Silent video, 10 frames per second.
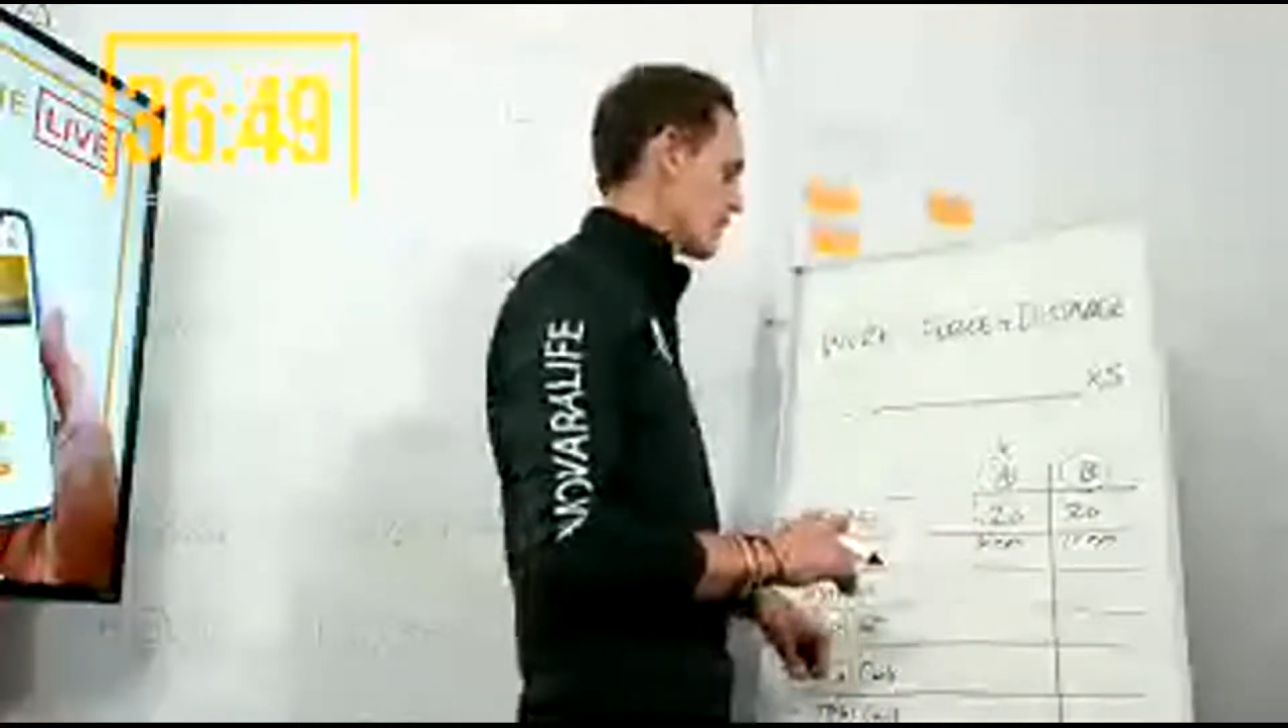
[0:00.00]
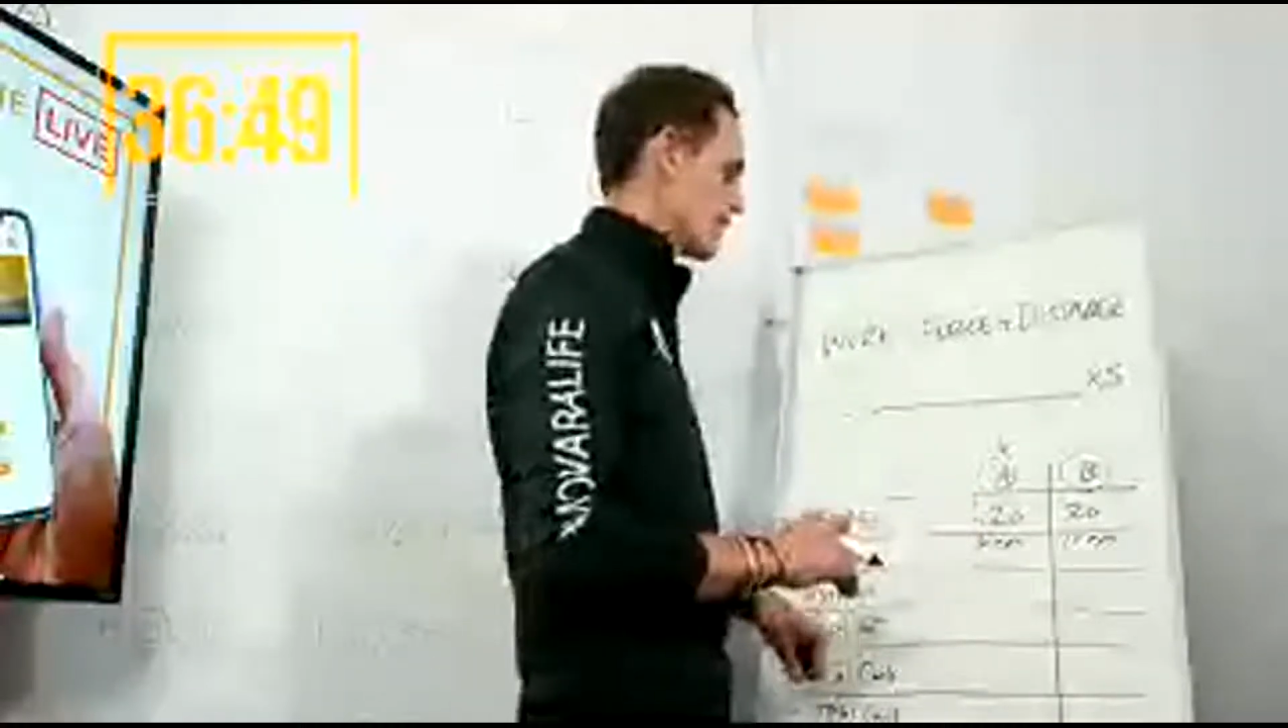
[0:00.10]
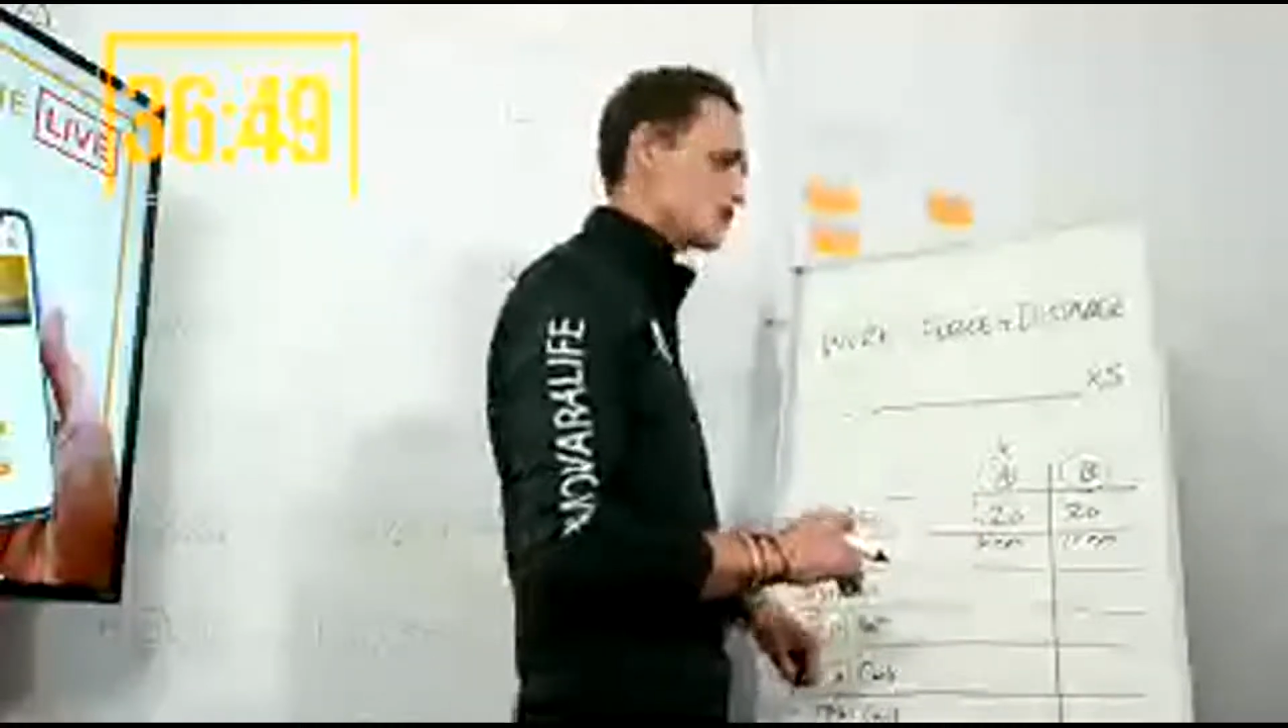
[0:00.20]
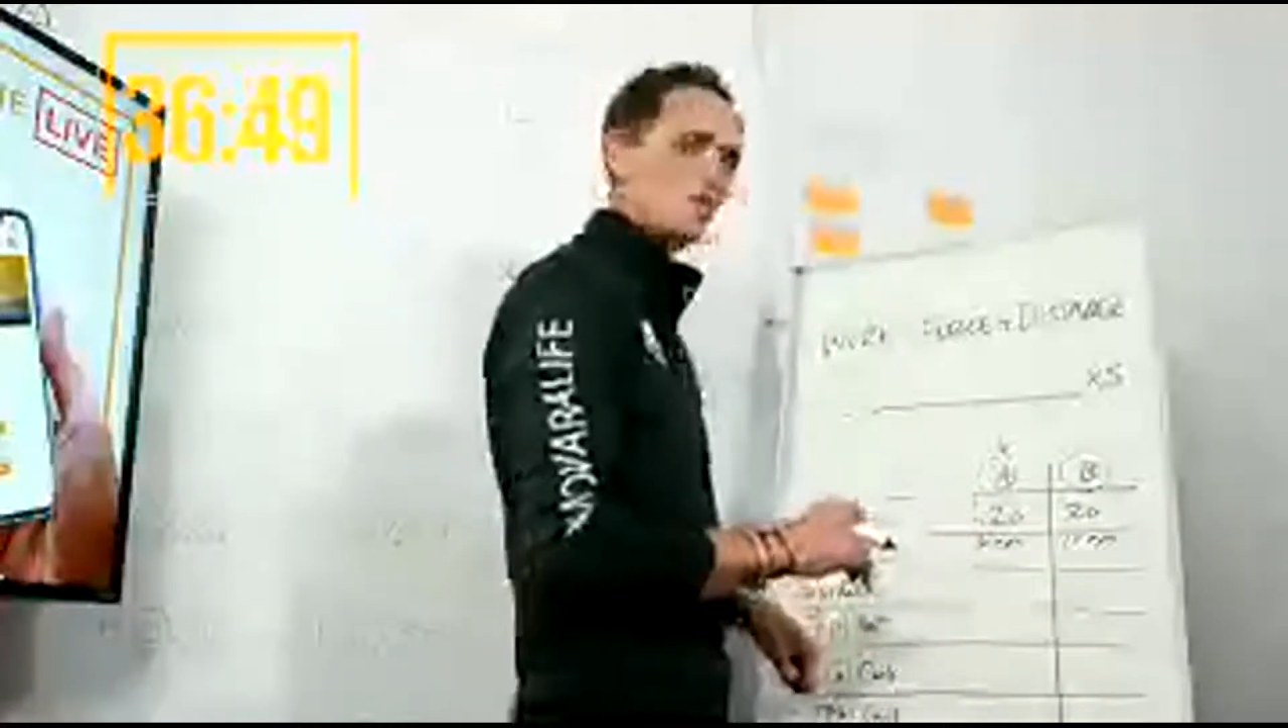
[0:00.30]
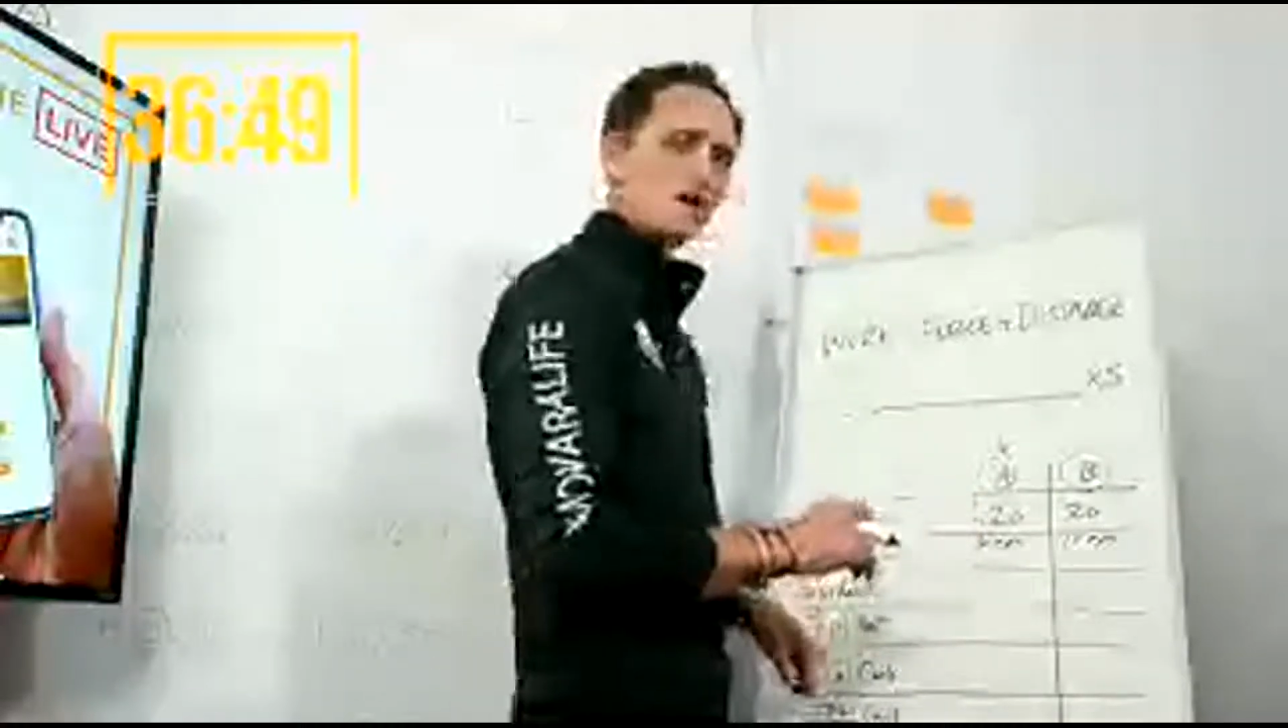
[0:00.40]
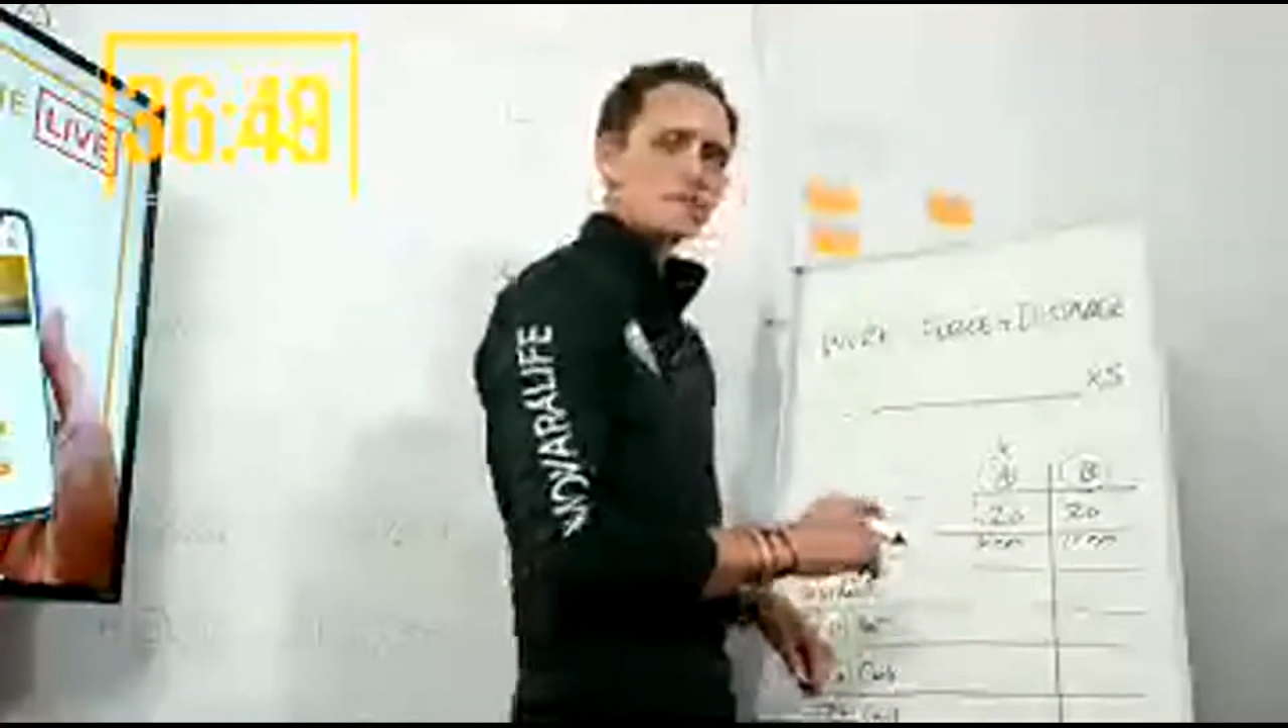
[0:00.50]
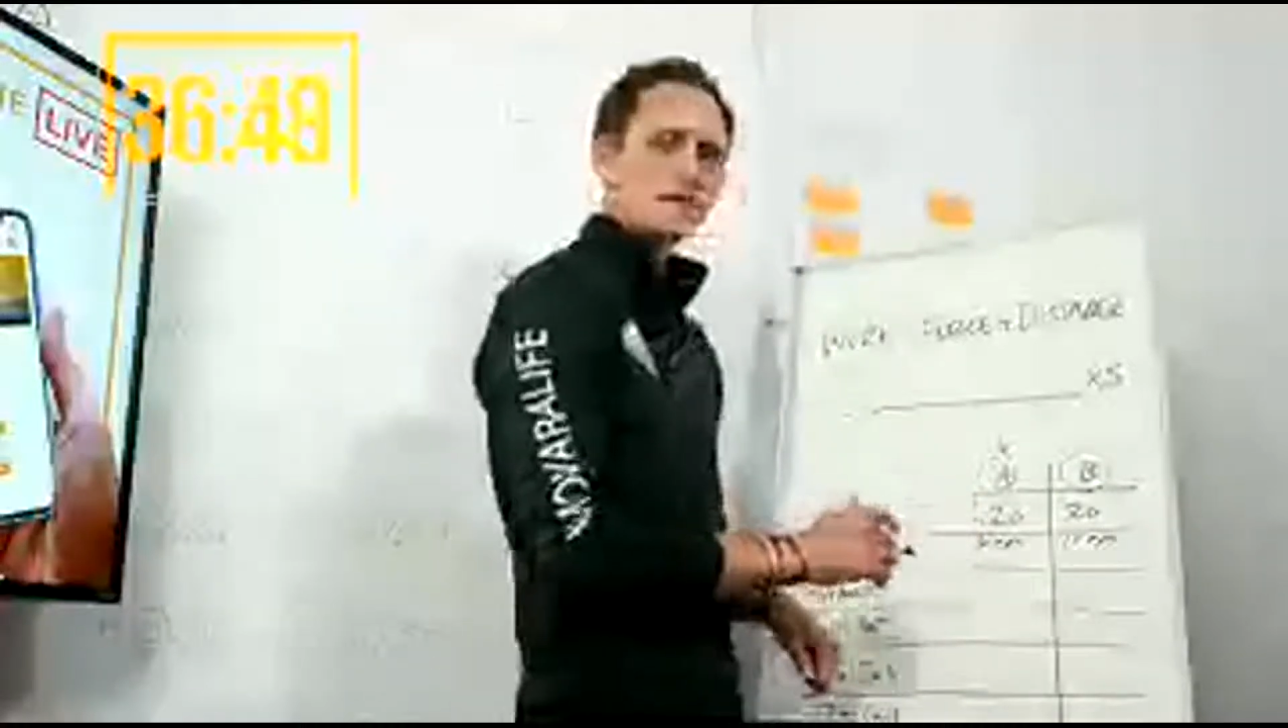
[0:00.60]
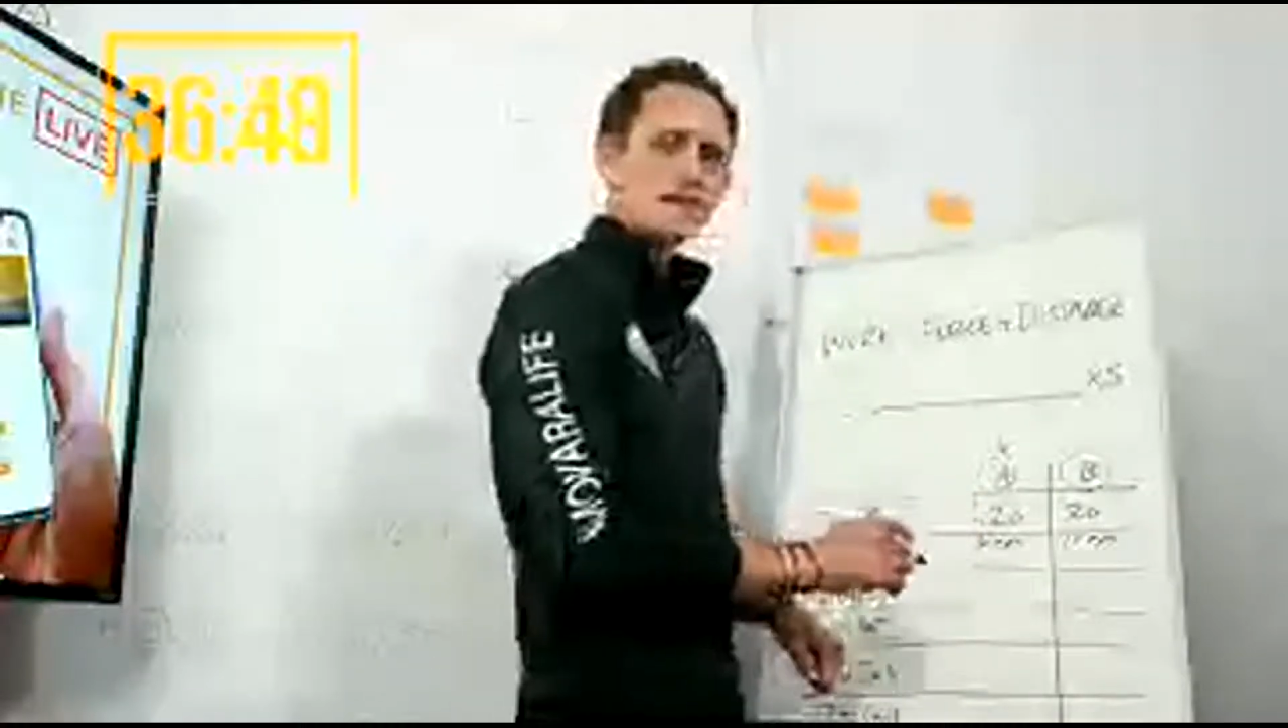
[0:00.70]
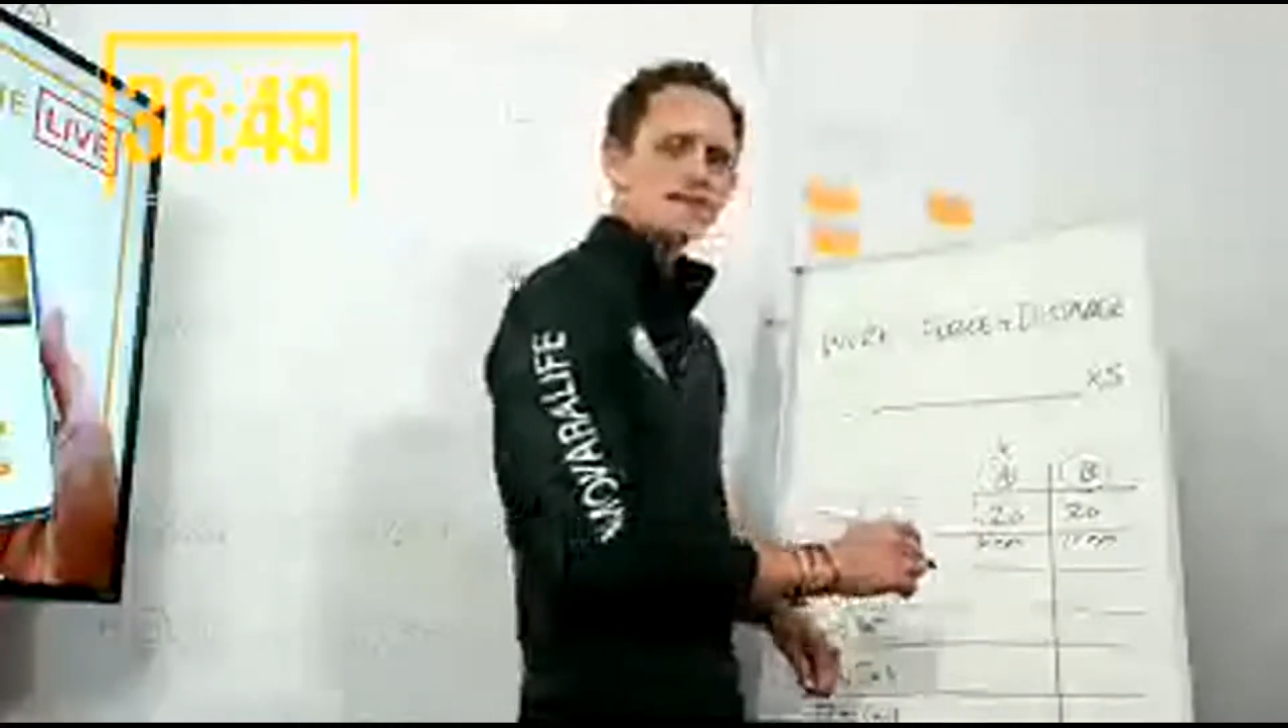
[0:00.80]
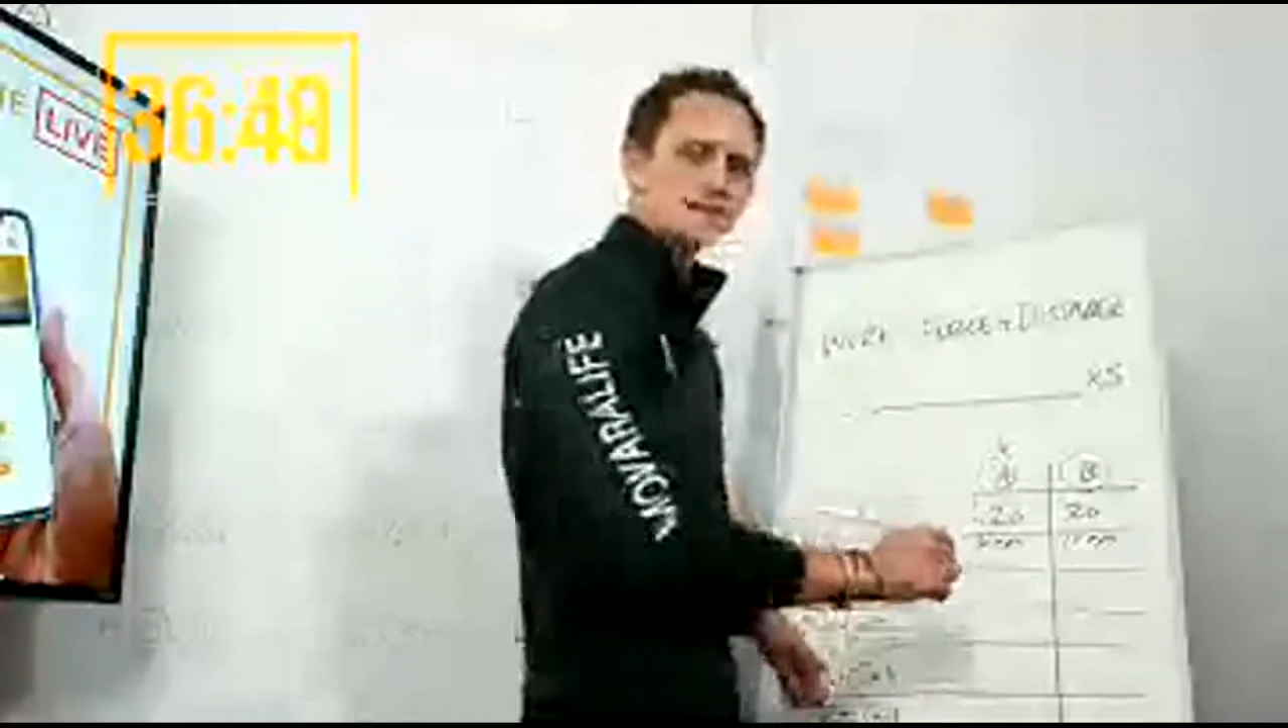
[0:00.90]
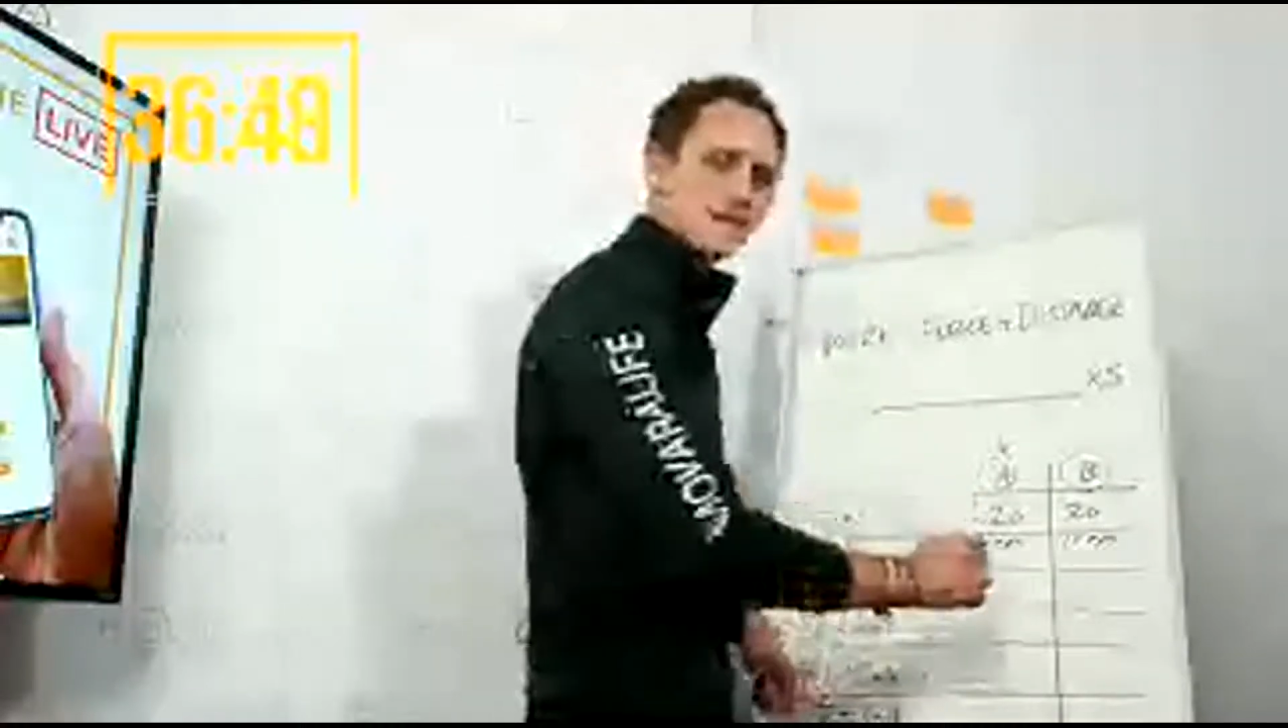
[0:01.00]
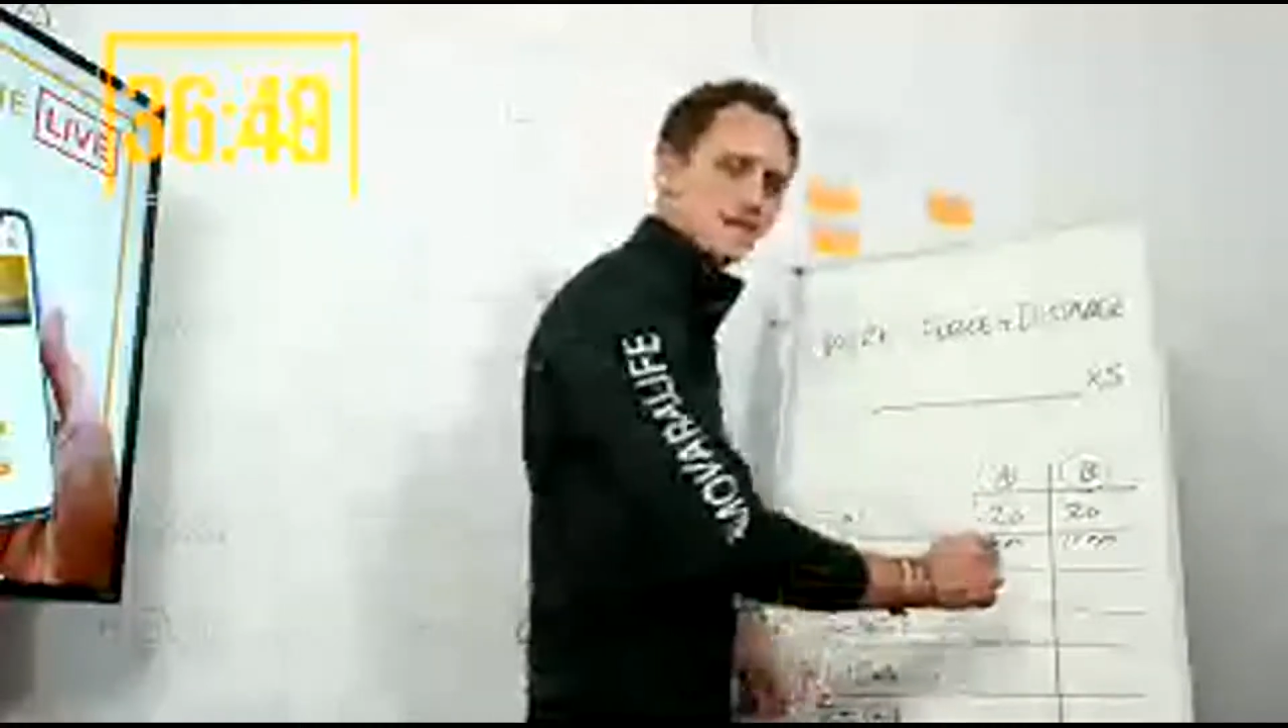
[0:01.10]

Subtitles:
20 minutes